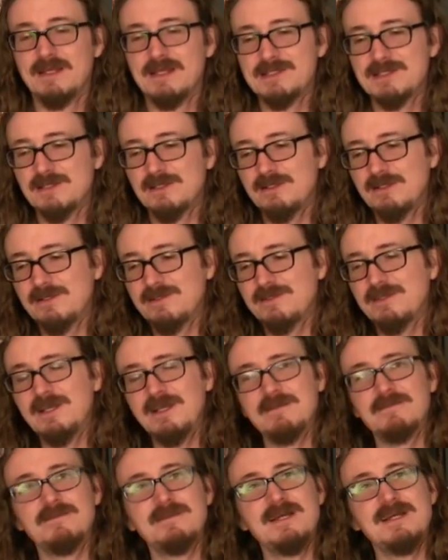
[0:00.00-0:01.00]
it's a little
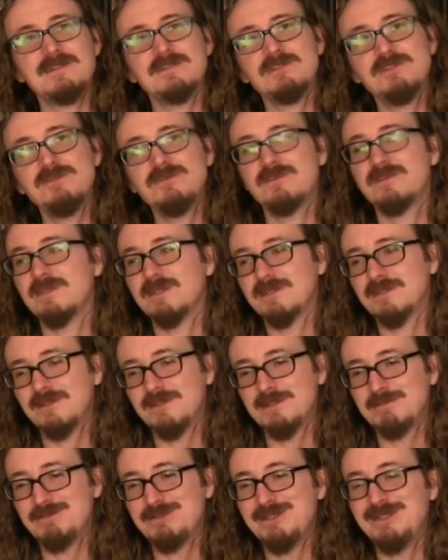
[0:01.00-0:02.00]
thick, not too thick
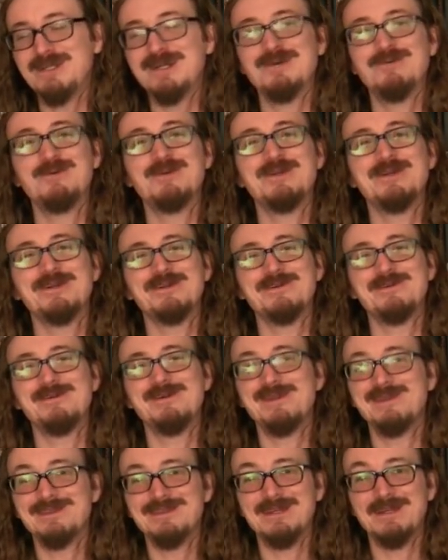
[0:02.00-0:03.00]
though to be uh, weird
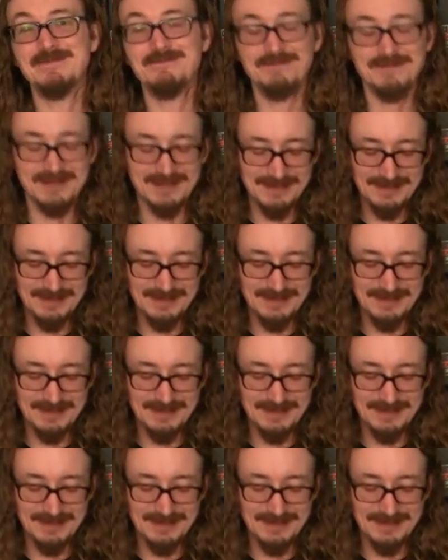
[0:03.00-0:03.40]
or anything.